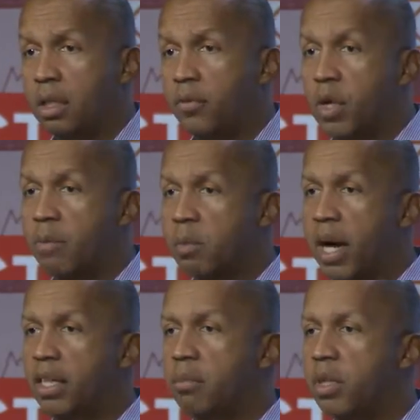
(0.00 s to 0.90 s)
If you come to
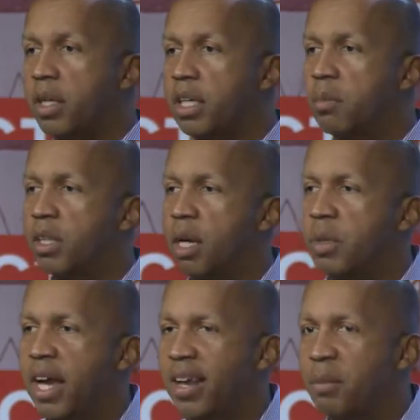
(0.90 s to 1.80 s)
my community in
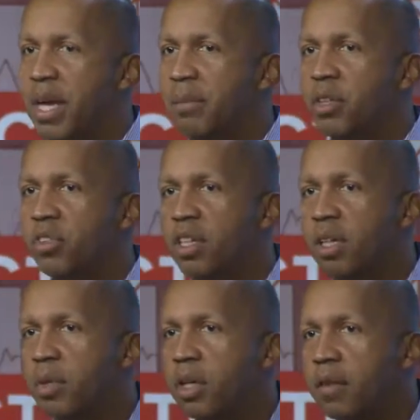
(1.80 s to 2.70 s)
Montgomery, Alabama, you see a
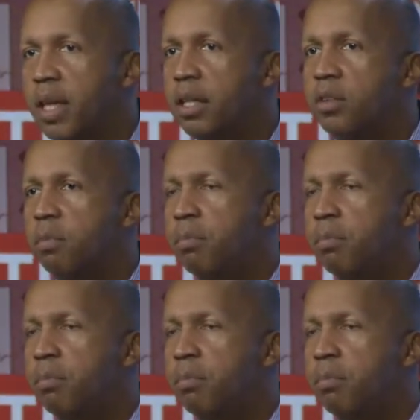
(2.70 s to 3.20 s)
community that is